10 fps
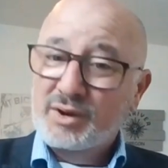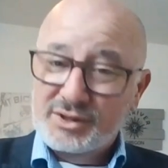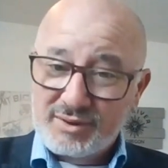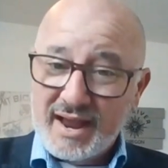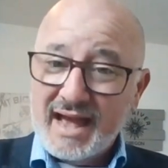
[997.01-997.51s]
with
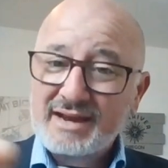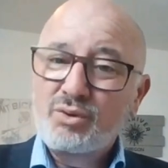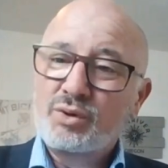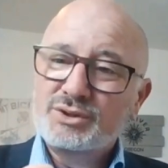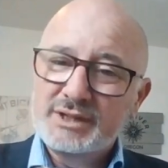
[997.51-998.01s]
where they're
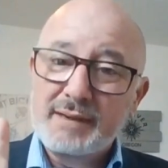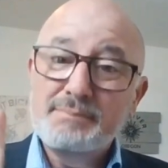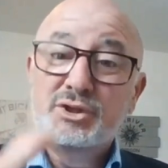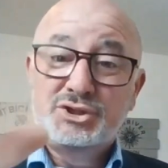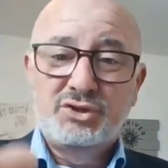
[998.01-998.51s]
at, or to
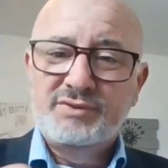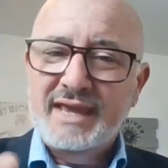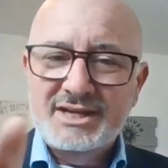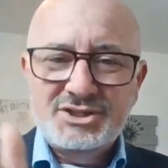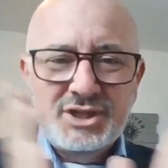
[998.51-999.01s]
get pushed
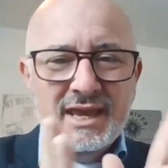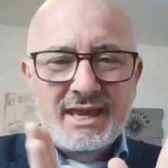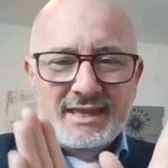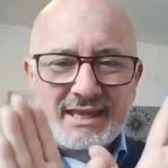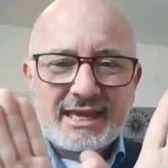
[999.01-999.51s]
over the edge,